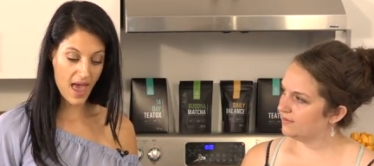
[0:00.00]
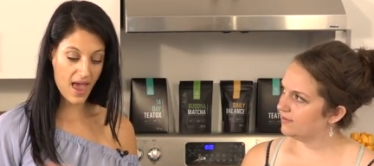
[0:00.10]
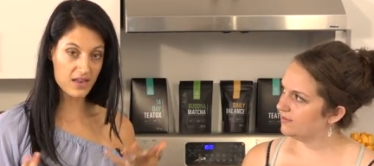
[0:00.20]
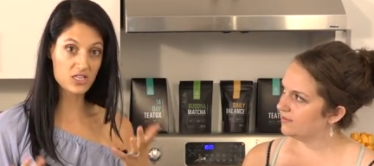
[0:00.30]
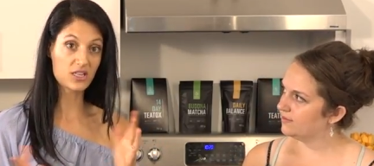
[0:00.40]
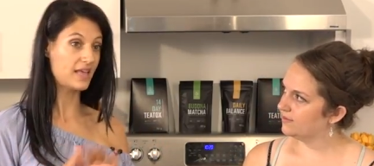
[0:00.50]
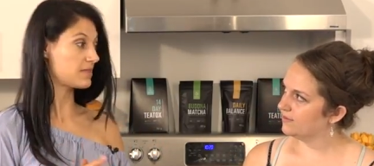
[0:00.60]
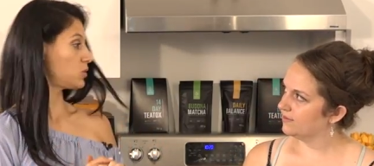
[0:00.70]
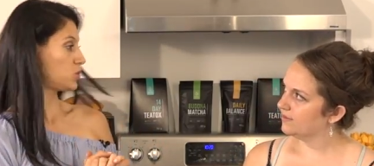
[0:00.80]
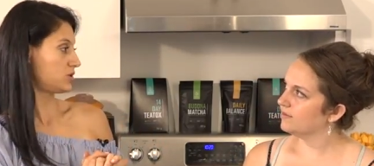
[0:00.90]
Speaker 1: and let
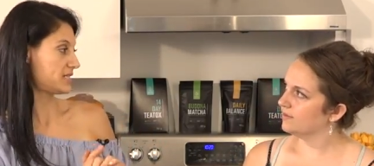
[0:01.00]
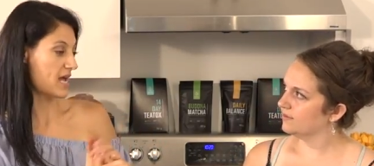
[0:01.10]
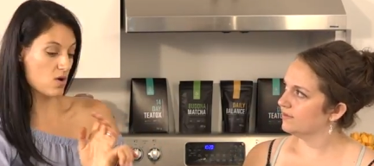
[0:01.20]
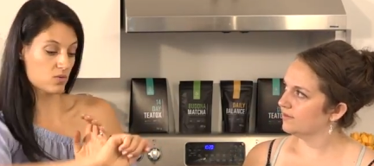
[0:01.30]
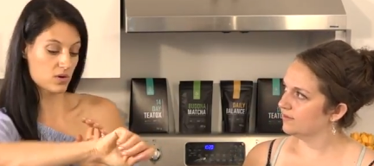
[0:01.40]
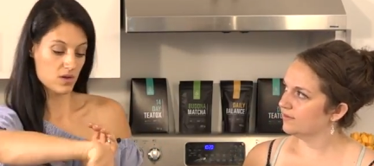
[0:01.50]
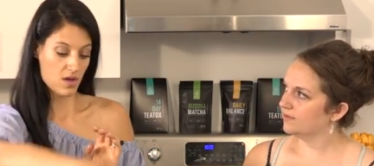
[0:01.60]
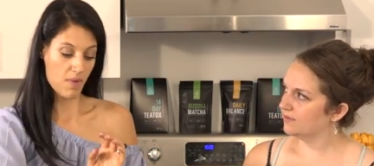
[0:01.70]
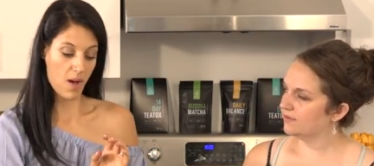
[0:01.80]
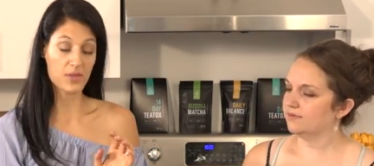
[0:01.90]
them cool down,
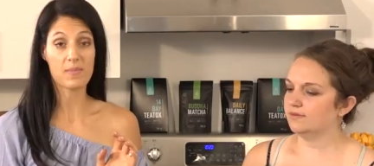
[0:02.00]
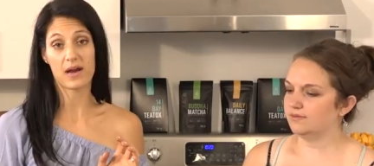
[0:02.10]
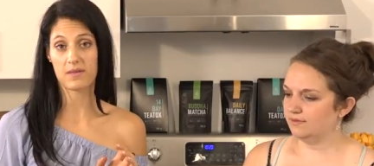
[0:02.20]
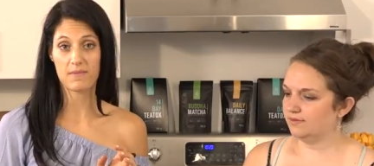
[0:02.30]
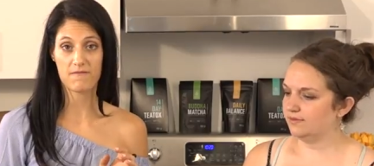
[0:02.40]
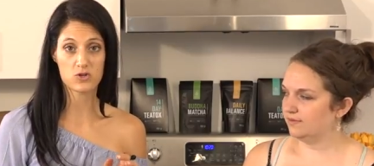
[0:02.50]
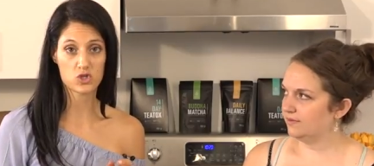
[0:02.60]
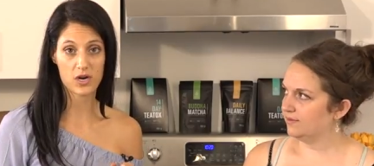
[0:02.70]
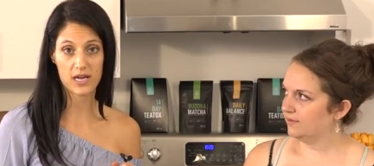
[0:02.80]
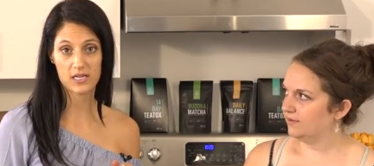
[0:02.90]
pop them out of the muffin
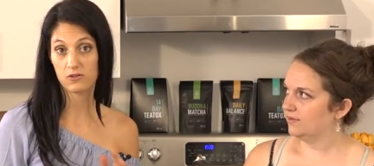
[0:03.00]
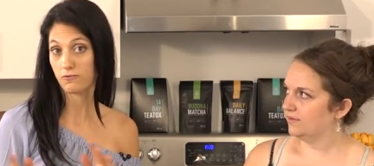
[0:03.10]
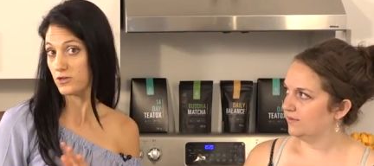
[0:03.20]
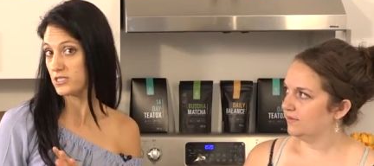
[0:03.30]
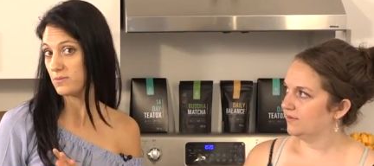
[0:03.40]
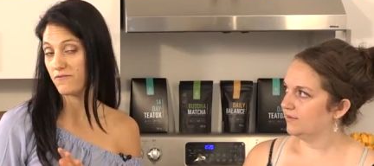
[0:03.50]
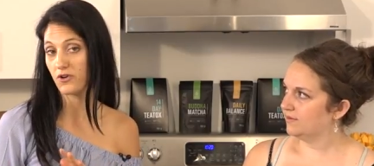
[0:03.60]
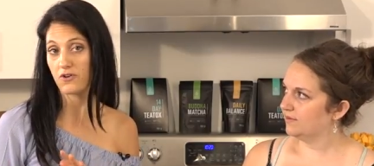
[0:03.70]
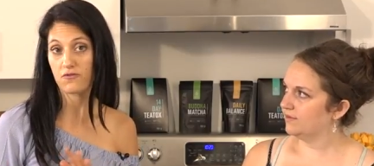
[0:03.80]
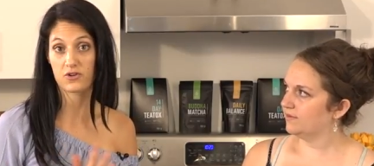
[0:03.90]
trays, freeze them if you're
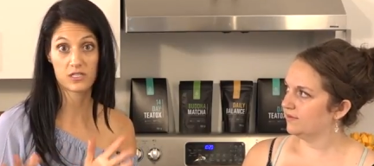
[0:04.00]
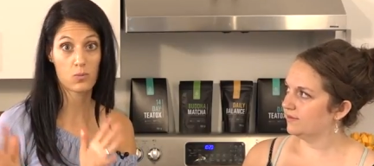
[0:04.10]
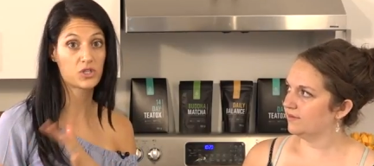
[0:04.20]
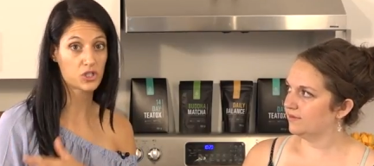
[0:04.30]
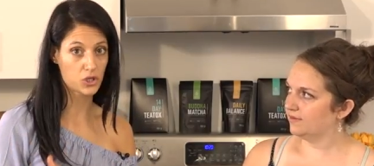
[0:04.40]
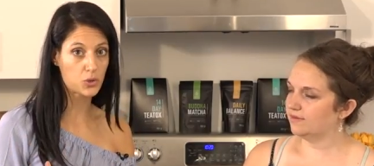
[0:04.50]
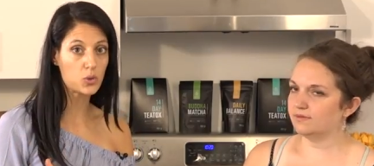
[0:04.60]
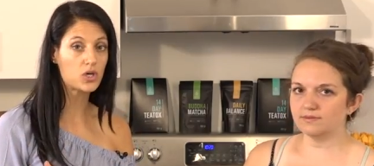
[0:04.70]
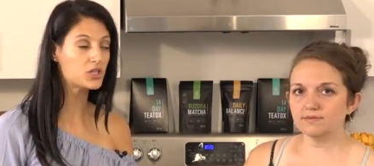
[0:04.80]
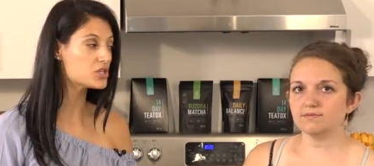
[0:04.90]
gonna freeze them once they're
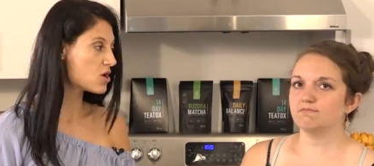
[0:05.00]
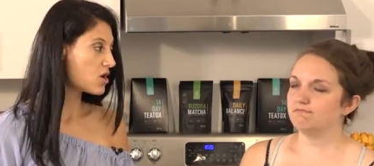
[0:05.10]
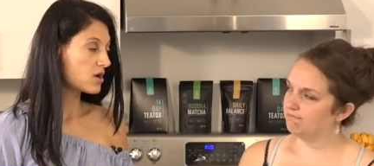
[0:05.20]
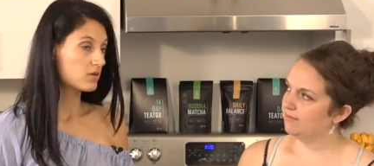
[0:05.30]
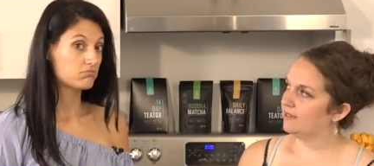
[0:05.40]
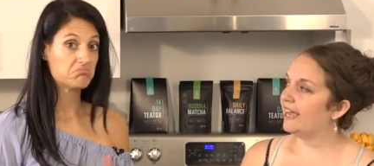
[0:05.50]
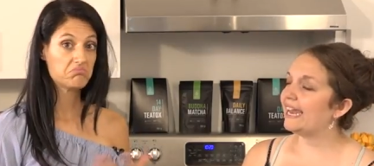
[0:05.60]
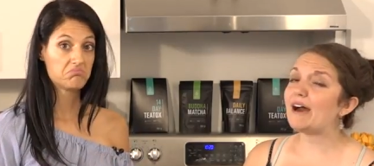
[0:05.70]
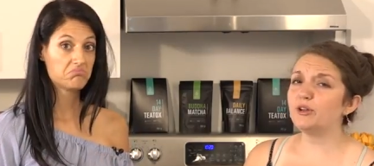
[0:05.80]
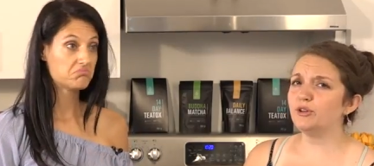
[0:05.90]
cooled.
Speaker 2: And
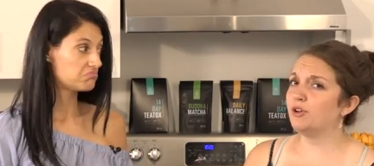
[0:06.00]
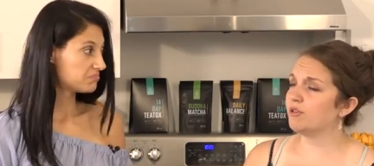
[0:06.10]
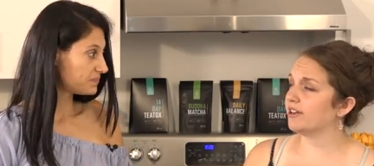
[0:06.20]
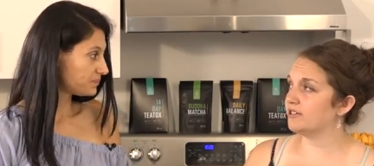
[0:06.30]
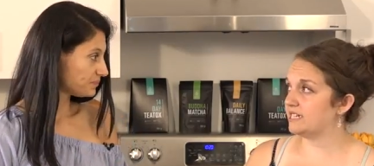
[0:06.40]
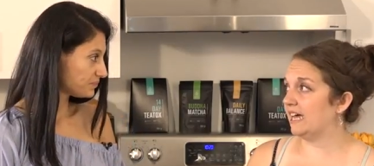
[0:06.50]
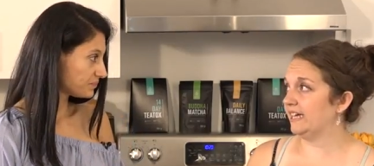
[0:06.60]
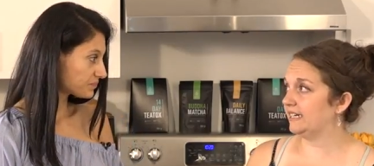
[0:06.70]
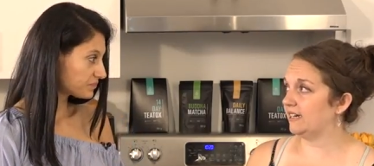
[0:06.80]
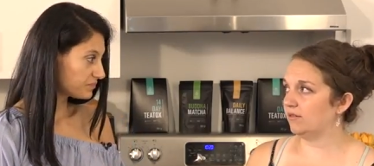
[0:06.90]
how do you know they're done?
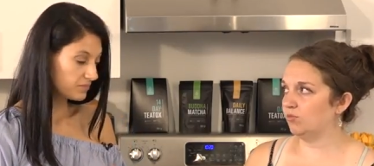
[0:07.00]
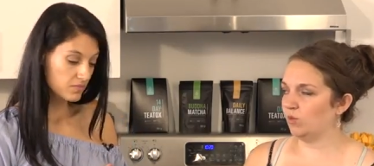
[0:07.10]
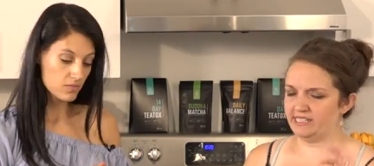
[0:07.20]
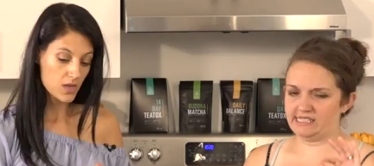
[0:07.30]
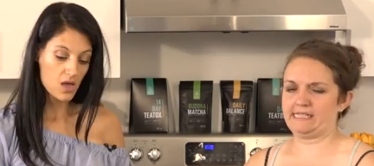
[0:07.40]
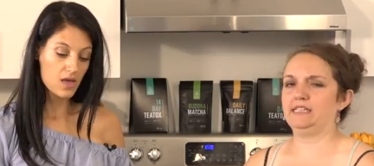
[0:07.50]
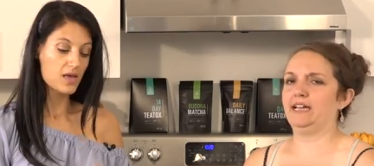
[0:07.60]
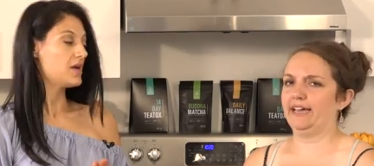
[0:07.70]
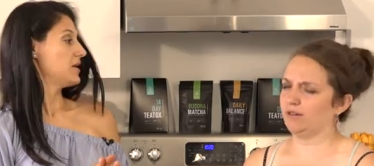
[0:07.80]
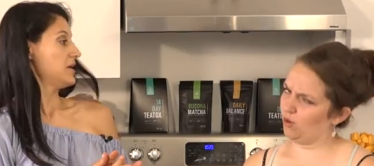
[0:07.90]
When's the
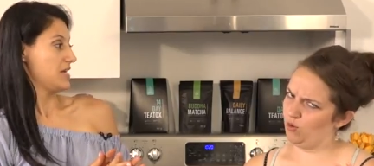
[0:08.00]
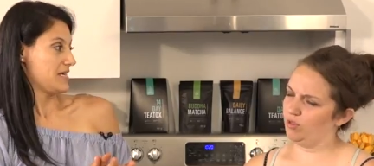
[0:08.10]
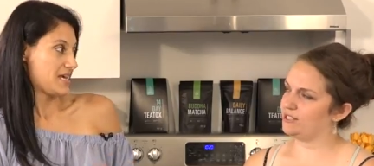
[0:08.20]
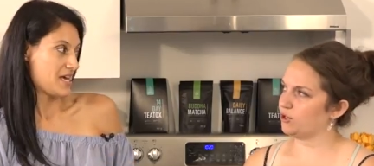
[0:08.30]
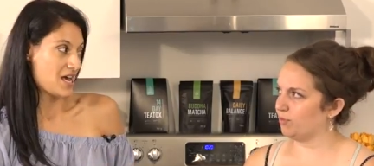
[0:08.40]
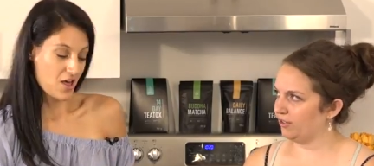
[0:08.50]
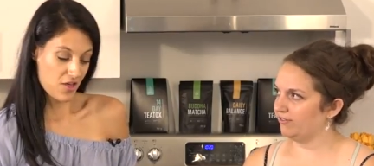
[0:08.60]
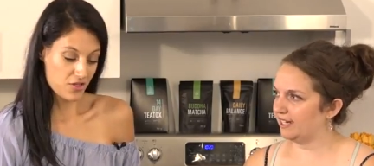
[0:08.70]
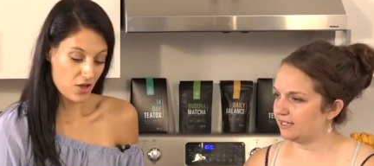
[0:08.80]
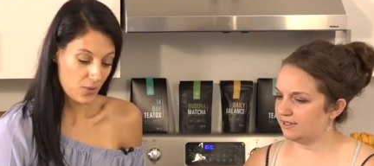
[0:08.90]
like, oh, these are
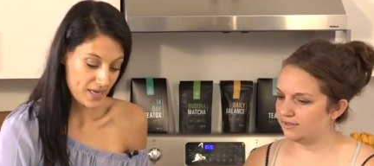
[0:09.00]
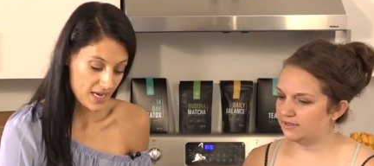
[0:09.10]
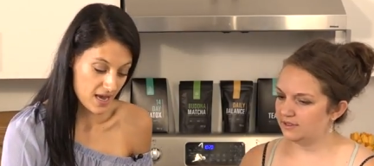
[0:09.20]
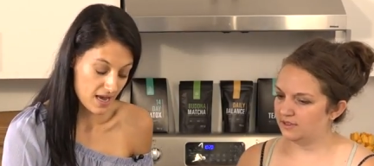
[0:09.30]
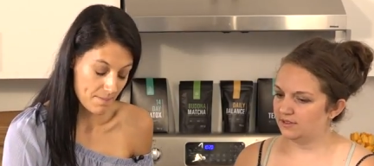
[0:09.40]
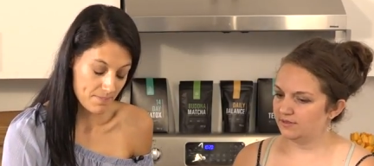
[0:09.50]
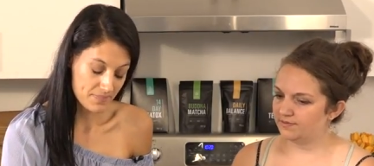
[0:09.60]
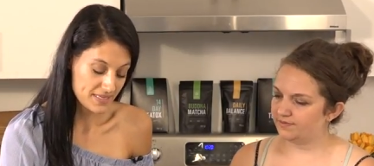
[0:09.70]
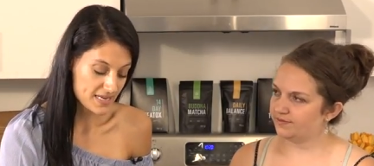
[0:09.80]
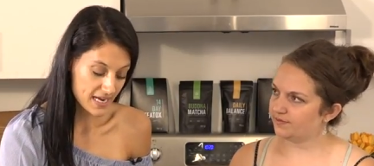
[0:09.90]
perfect? They'll
Speaker 1: be
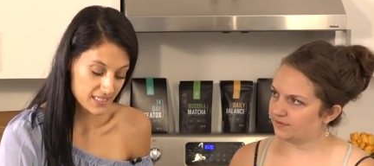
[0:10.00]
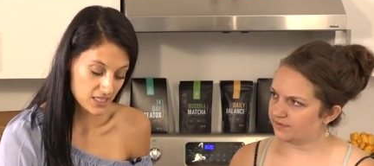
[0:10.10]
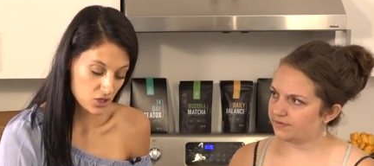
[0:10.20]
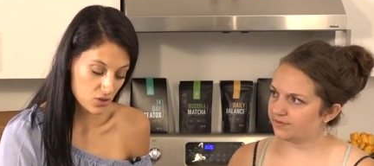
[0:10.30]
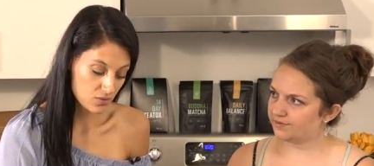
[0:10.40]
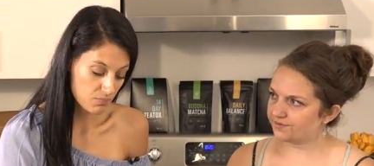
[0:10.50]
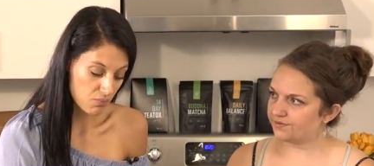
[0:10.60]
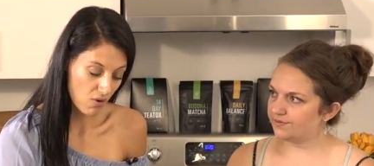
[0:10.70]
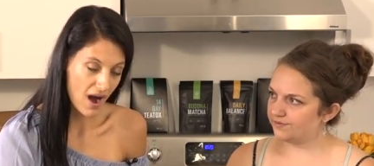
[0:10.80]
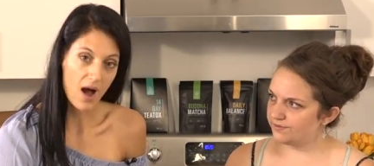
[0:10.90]
nice and
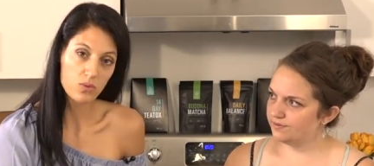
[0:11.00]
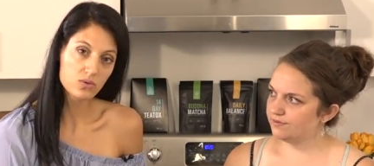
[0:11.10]
brown,